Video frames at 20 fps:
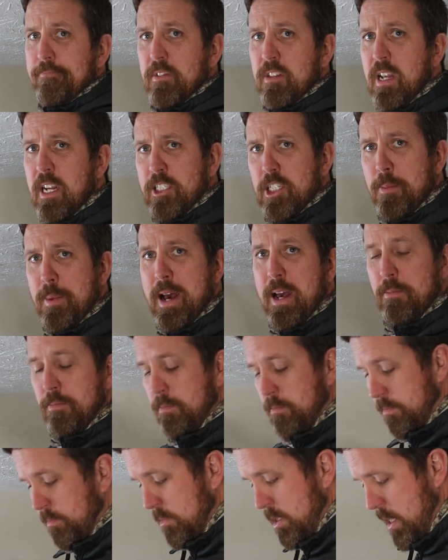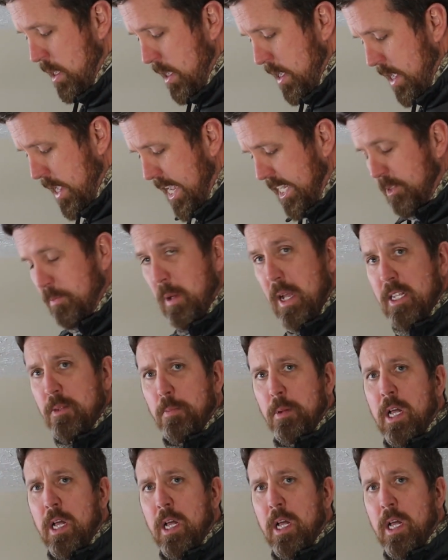Not too bad. It's